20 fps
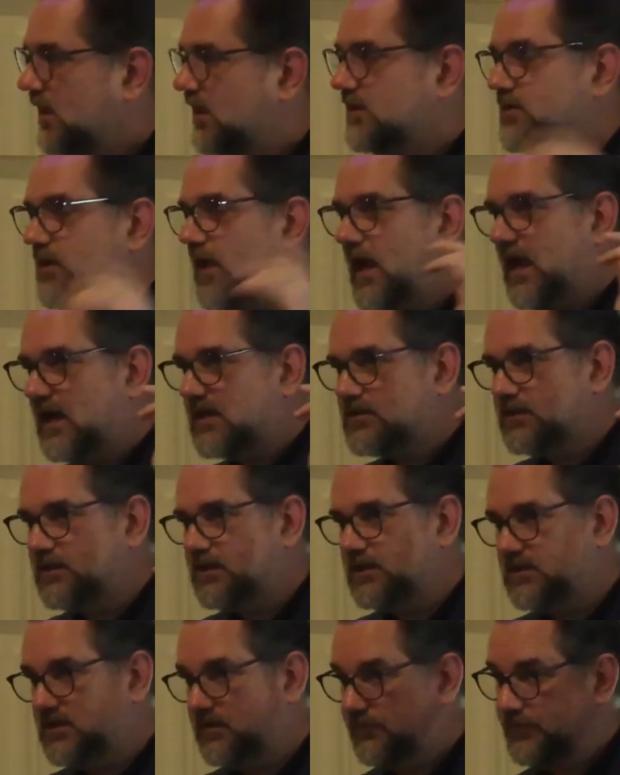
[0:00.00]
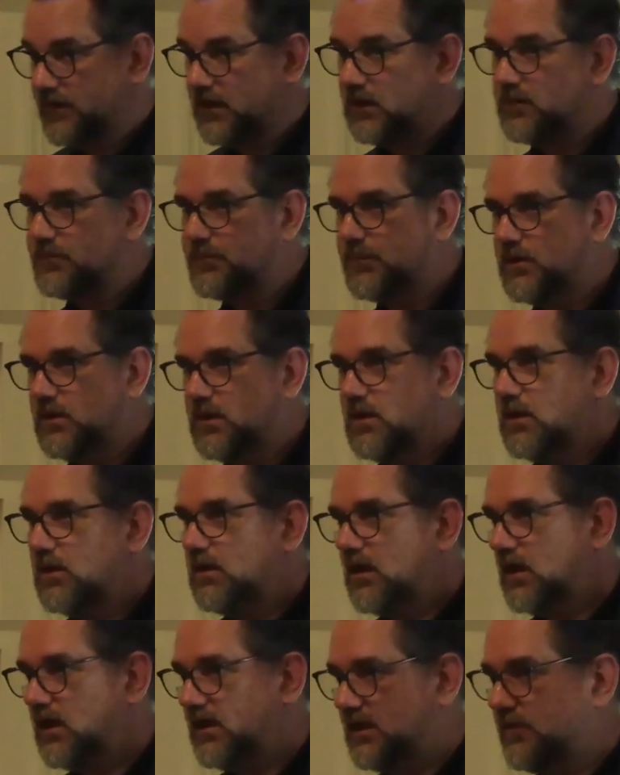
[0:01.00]
to actually develop
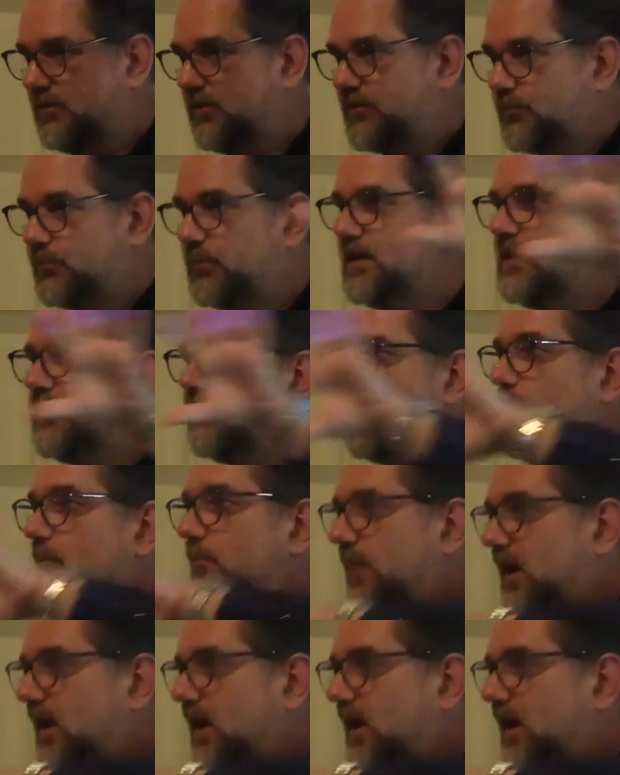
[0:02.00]
in 3 different